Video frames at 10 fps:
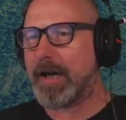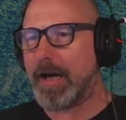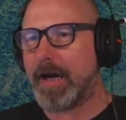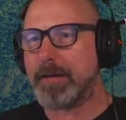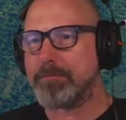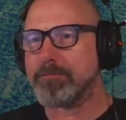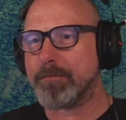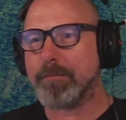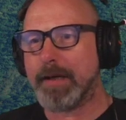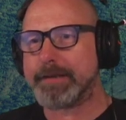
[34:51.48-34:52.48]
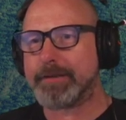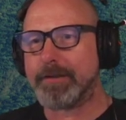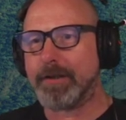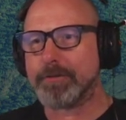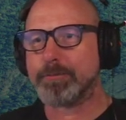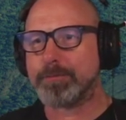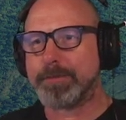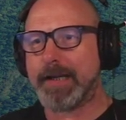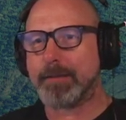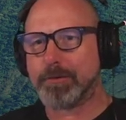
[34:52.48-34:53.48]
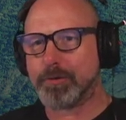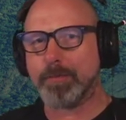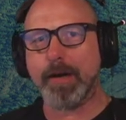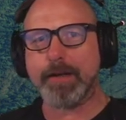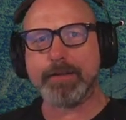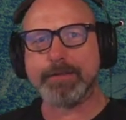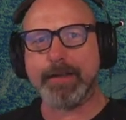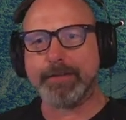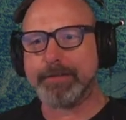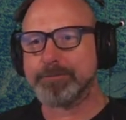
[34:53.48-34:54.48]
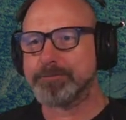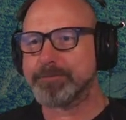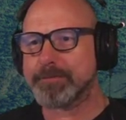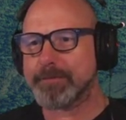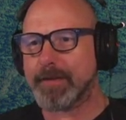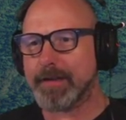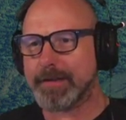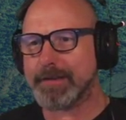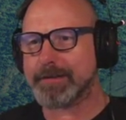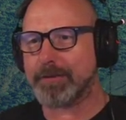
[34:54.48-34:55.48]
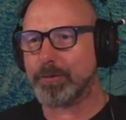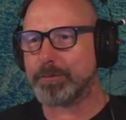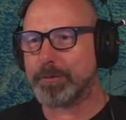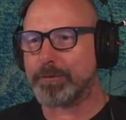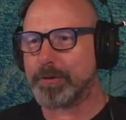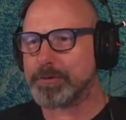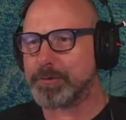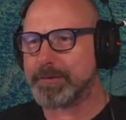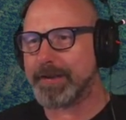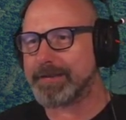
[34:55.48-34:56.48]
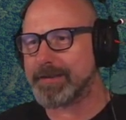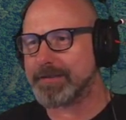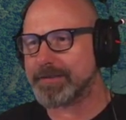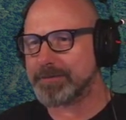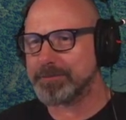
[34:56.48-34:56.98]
I might not be able to buy it then. I guess I would prefer two Teslas.